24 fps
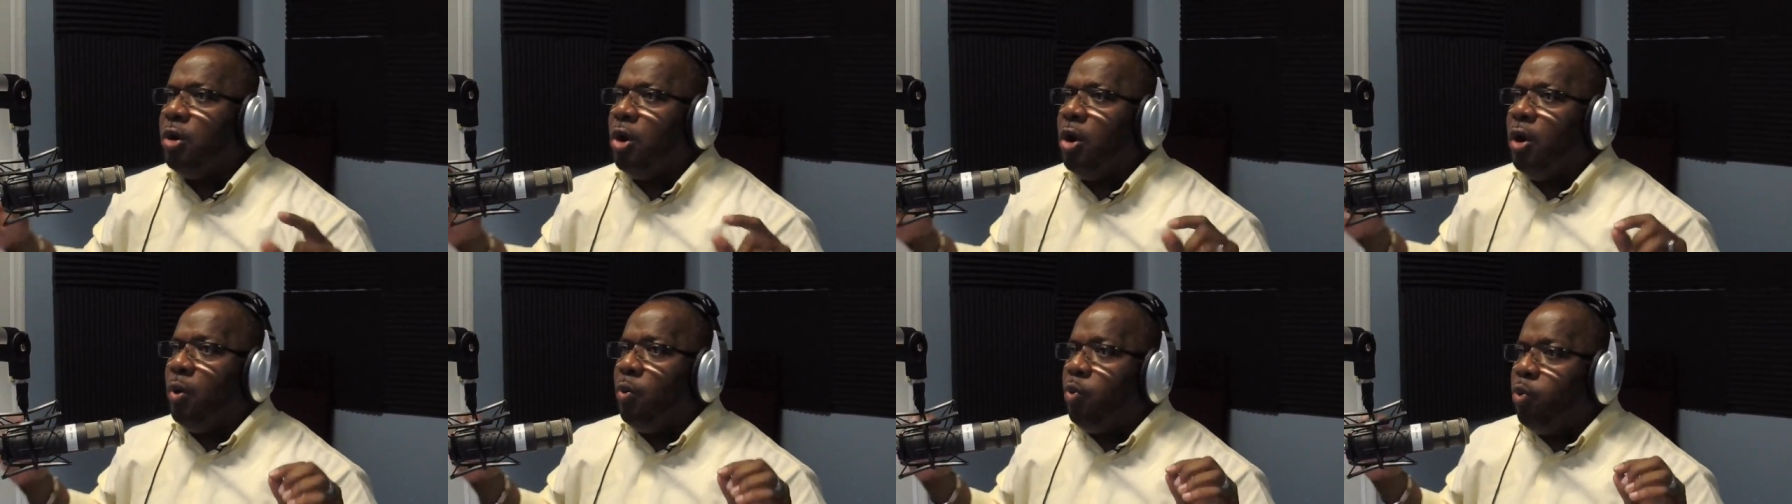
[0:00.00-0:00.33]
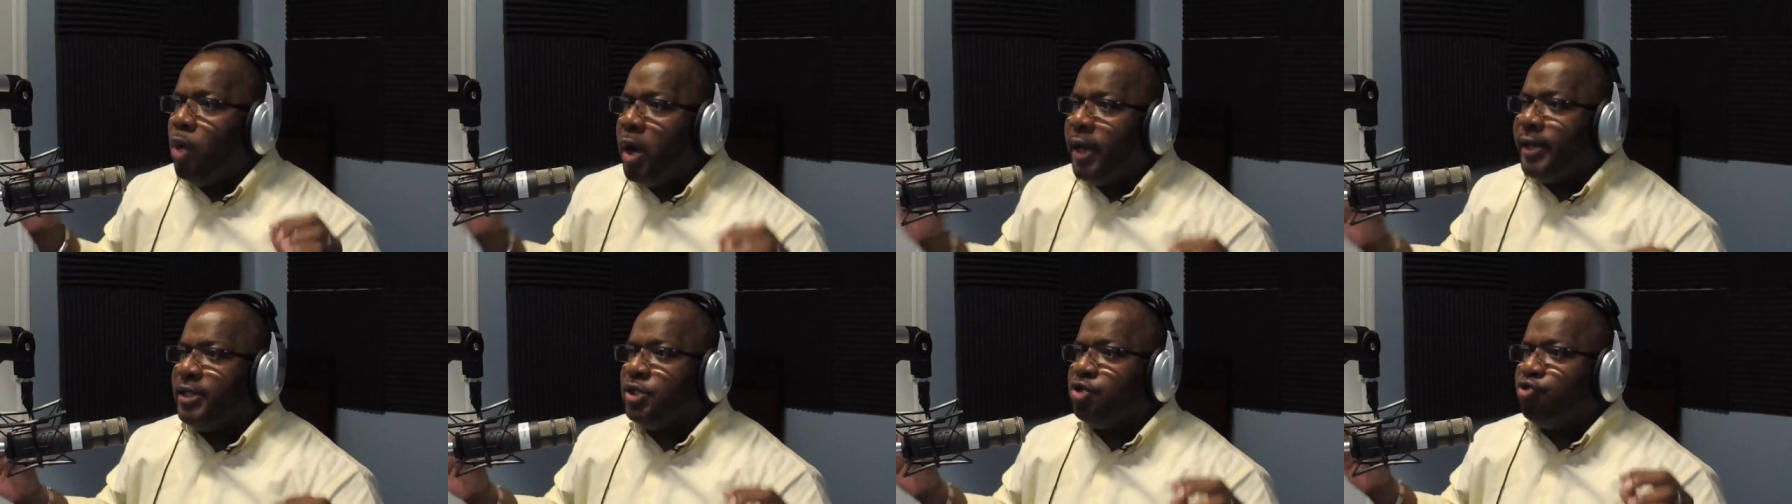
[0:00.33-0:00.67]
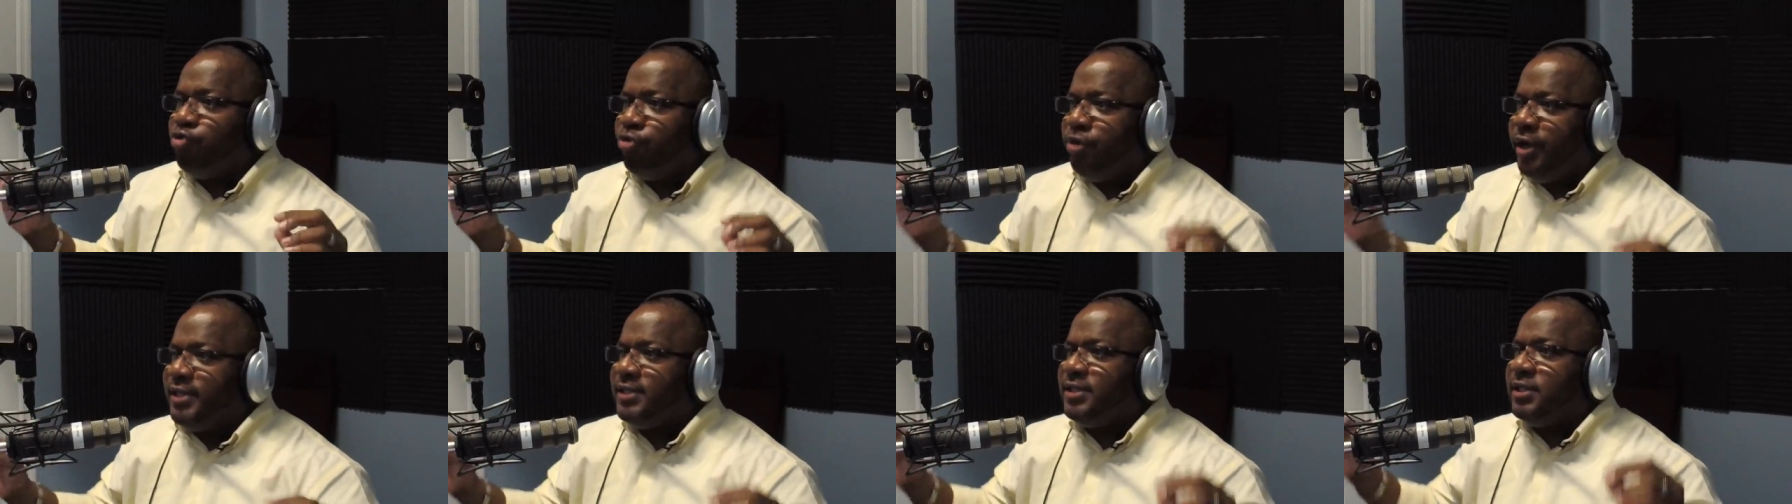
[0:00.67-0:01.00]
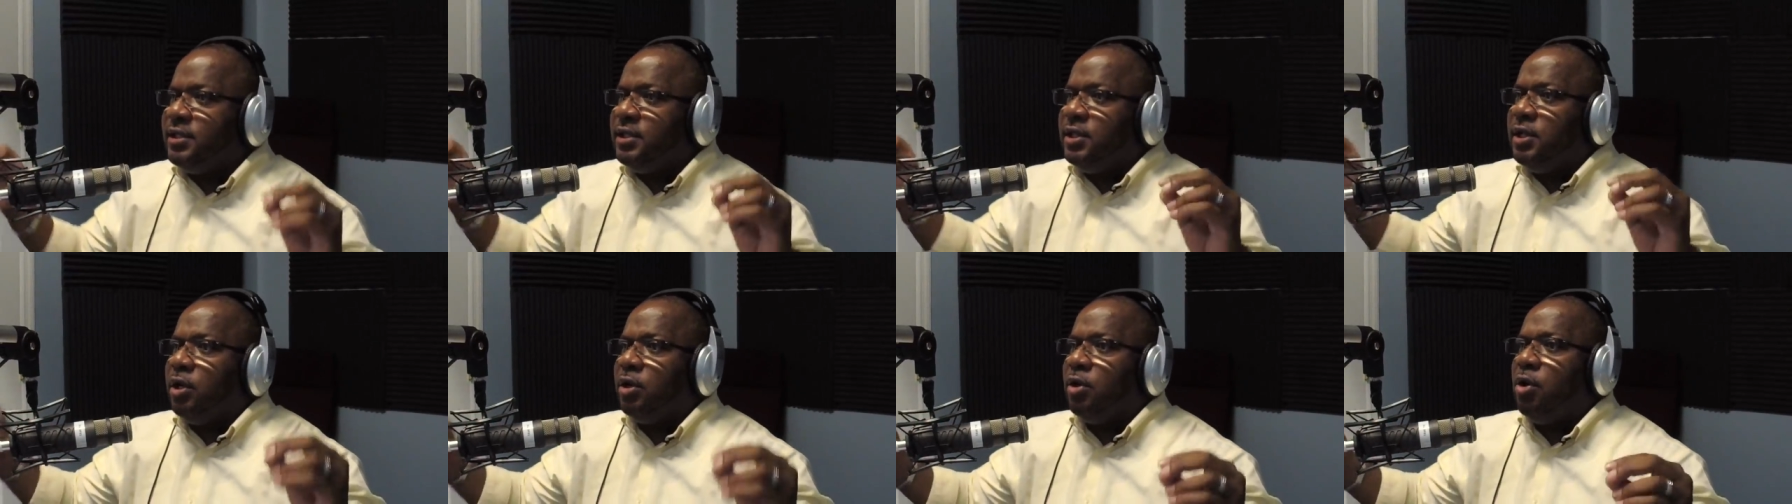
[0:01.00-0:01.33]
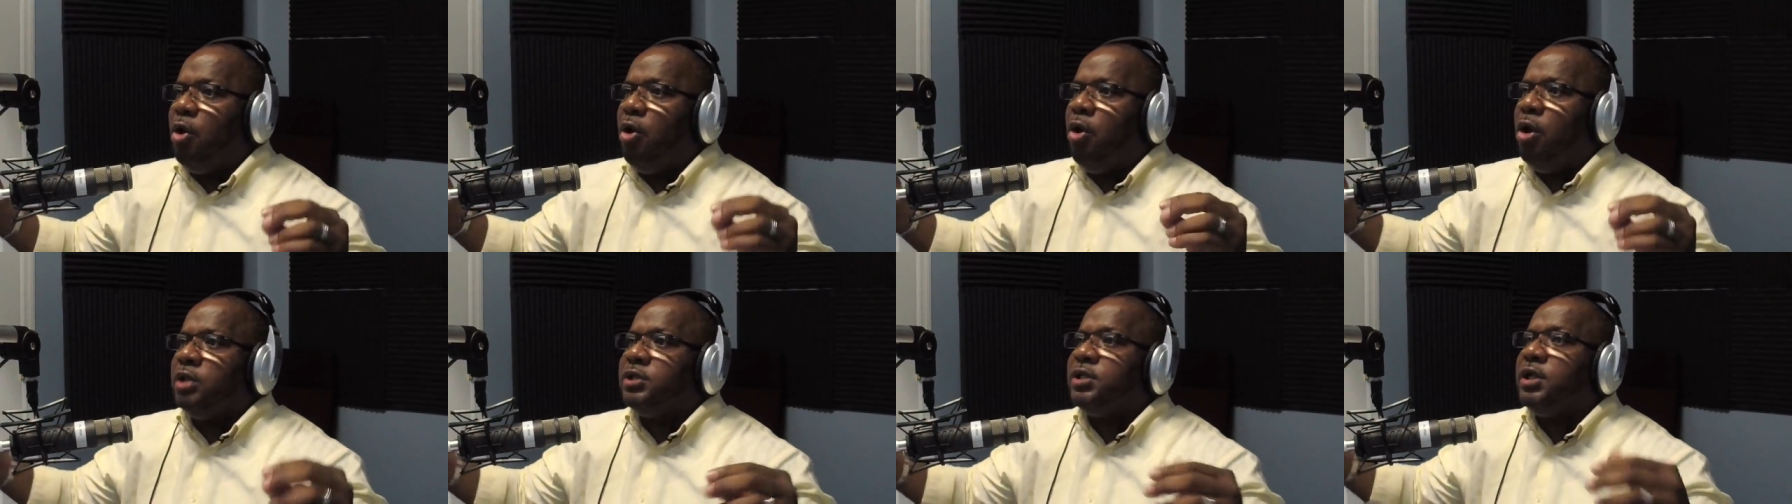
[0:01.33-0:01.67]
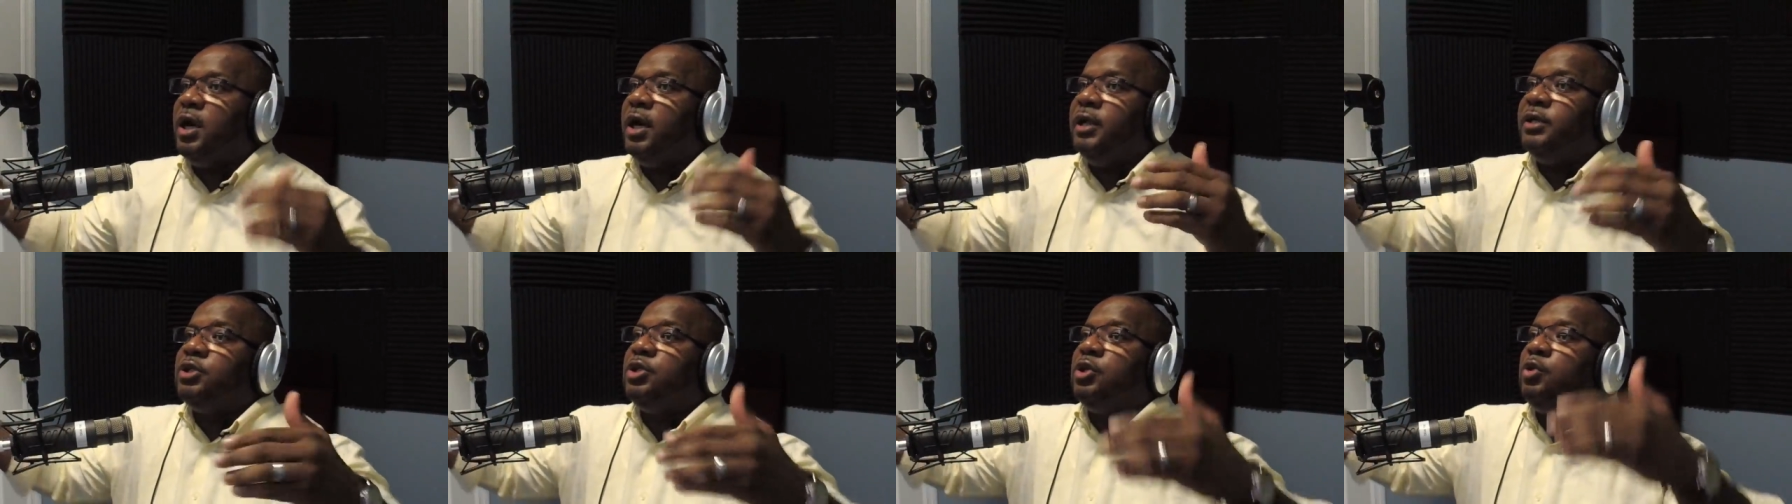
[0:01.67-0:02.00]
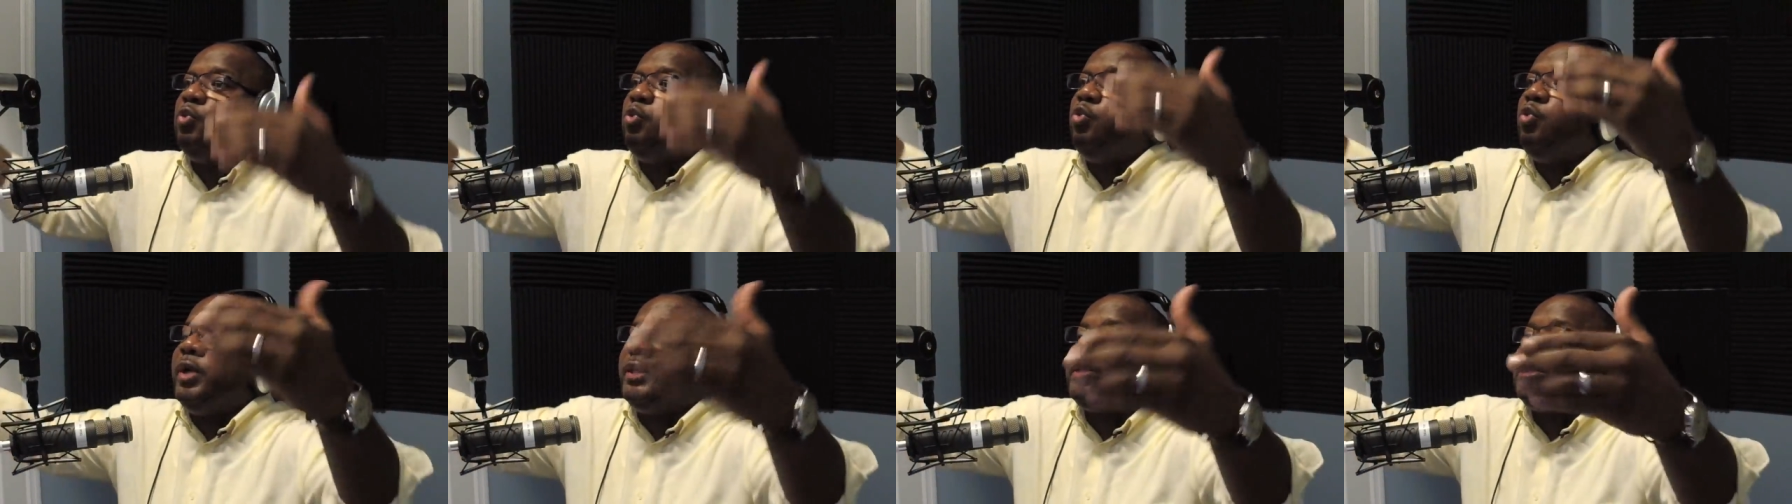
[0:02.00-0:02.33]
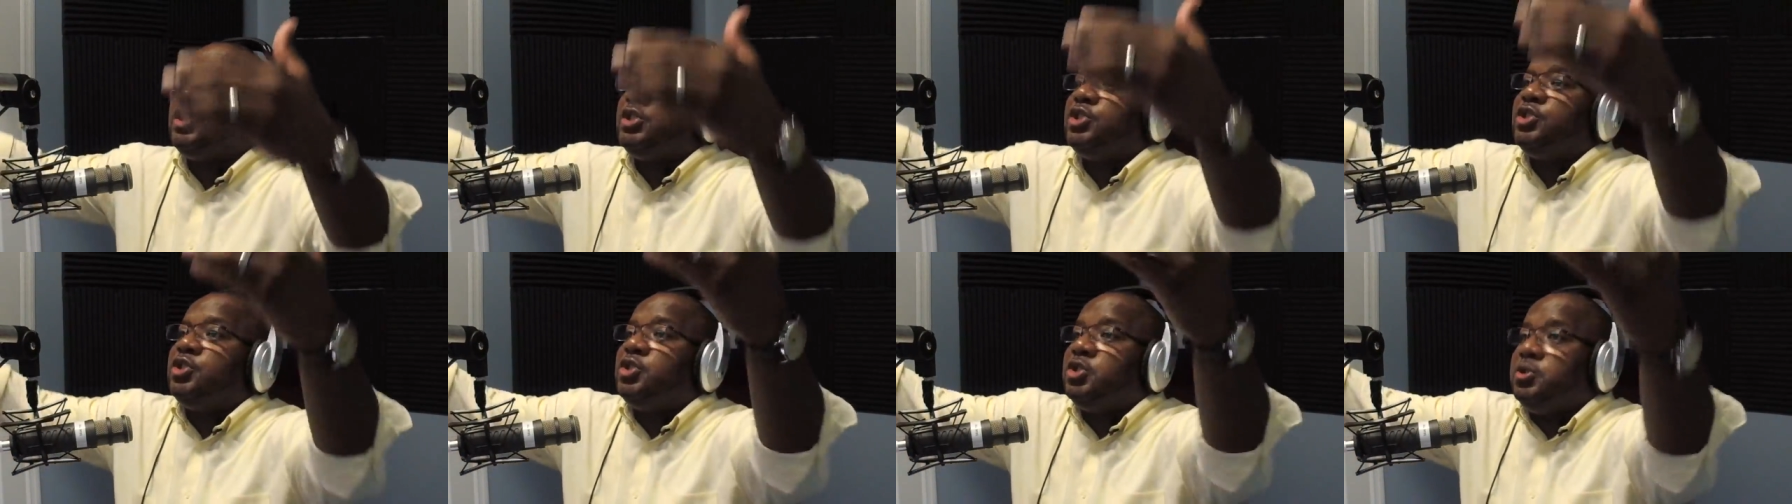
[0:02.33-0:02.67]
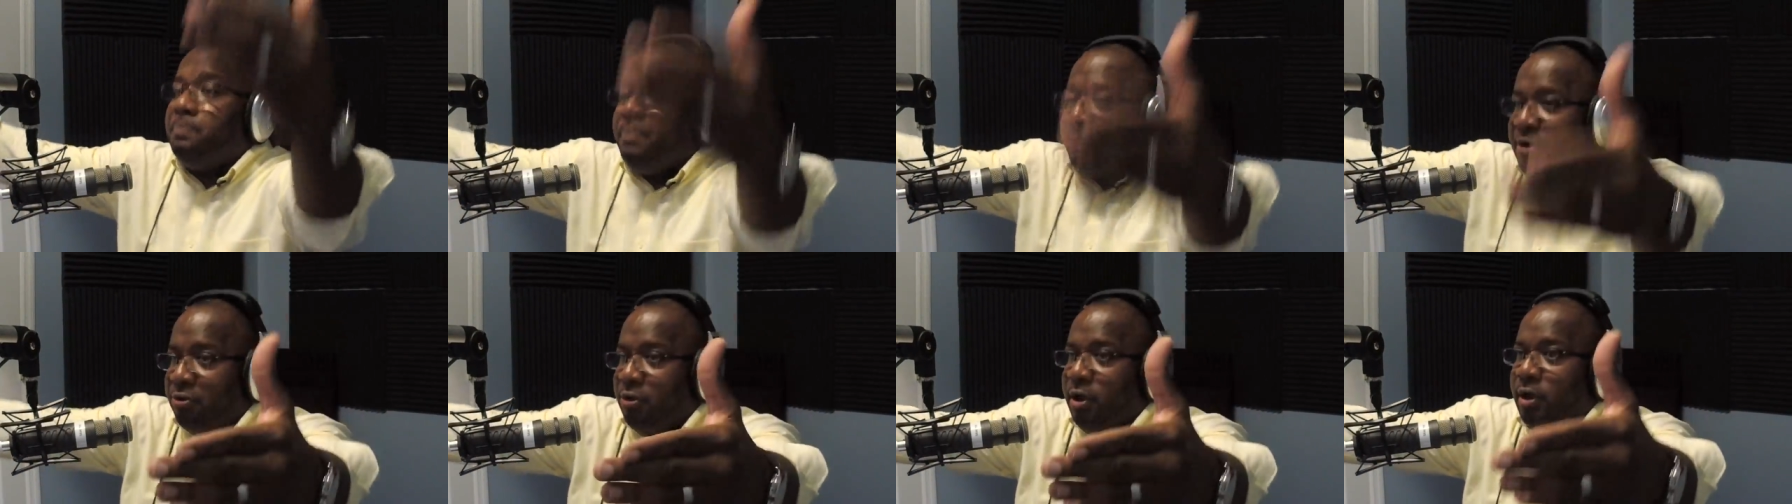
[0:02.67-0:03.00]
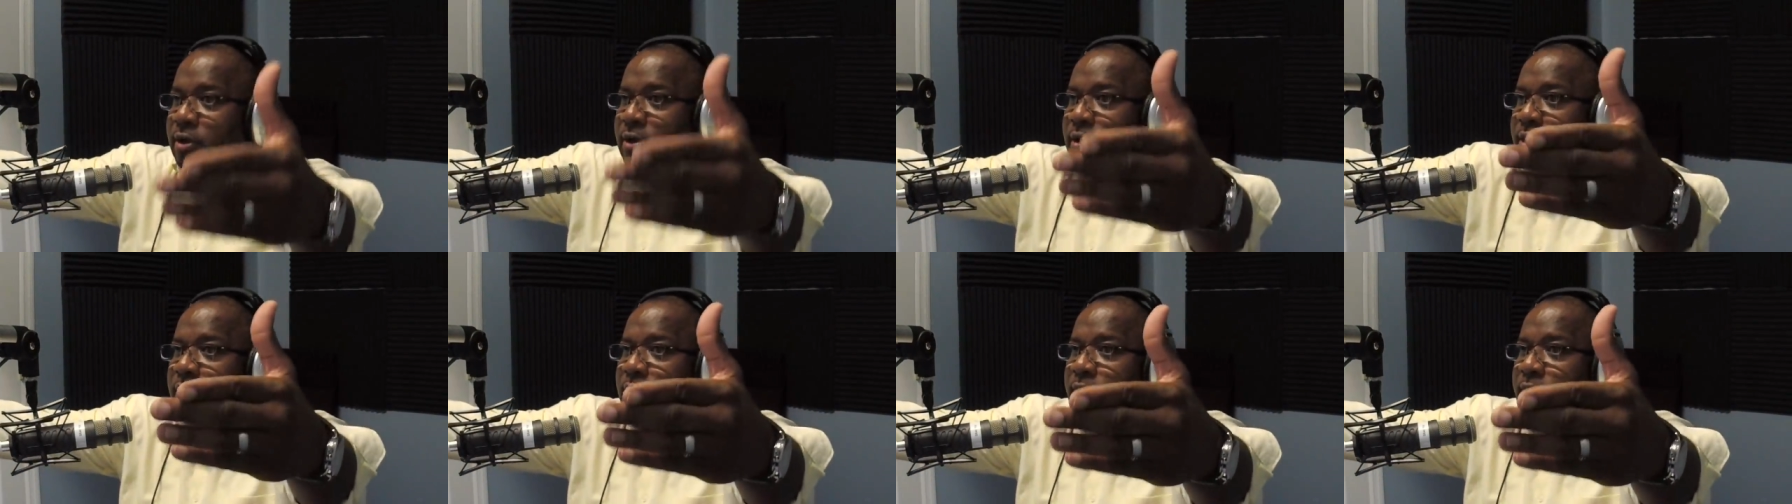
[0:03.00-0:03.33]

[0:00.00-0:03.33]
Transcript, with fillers: or what is raising the altar unto which spirit.